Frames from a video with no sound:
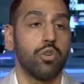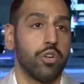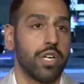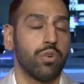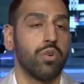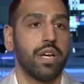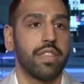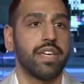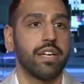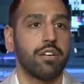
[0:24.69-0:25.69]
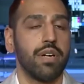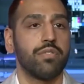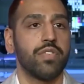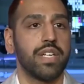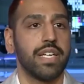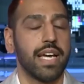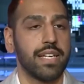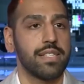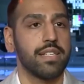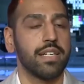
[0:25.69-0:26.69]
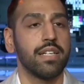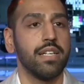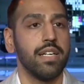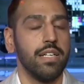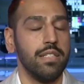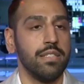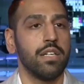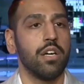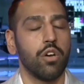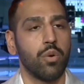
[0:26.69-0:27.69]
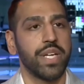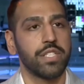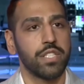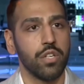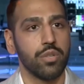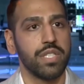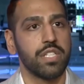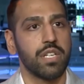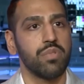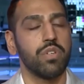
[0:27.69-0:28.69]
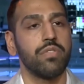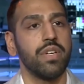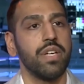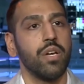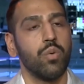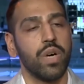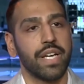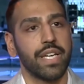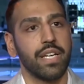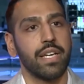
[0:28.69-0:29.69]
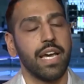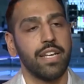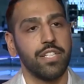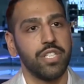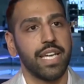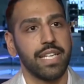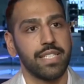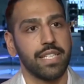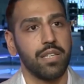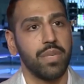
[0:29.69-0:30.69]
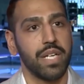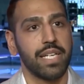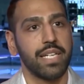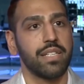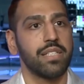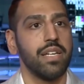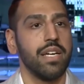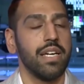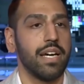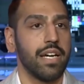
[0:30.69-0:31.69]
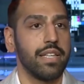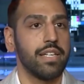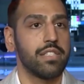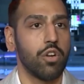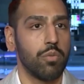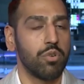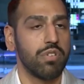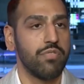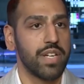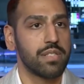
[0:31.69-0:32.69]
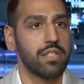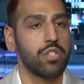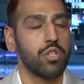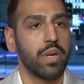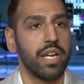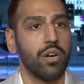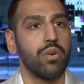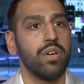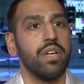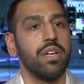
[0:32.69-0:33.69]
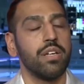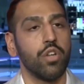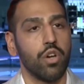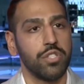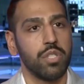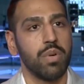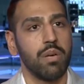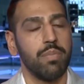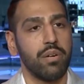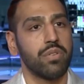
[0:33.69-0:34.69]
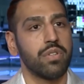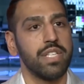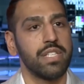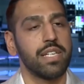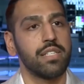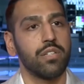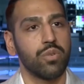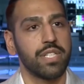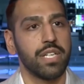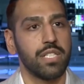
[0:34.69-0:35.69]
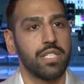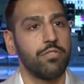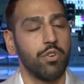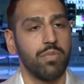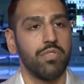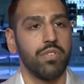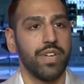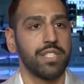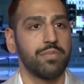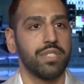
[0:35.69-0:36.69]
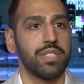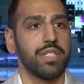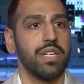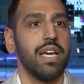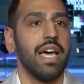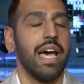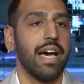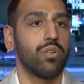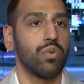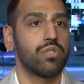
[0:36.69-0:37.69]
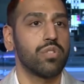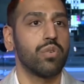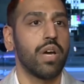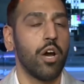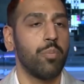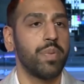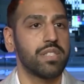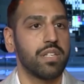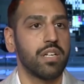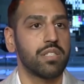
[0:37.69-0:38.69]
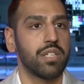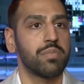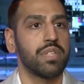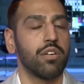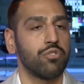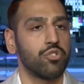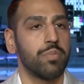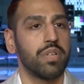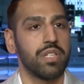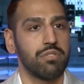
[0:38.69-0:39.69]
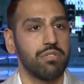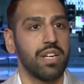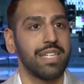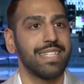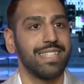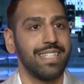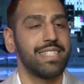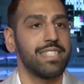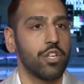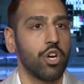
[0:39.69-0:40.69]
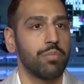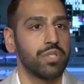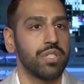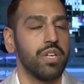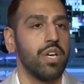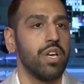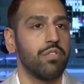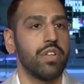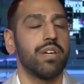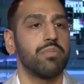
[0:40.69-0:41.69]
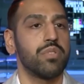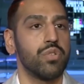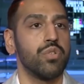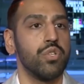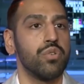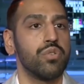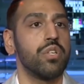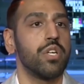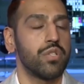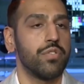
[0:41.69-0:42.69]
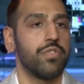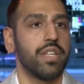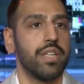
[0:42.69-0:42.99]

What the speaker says: No, not at all. I think crowdfunding has a long way to go in terms of working and educating the market. There's a lot more investors who are now knowledgeable about this as an alternative form of investment, and also helping startups and entrepreneurs realize that this is an option for them to use to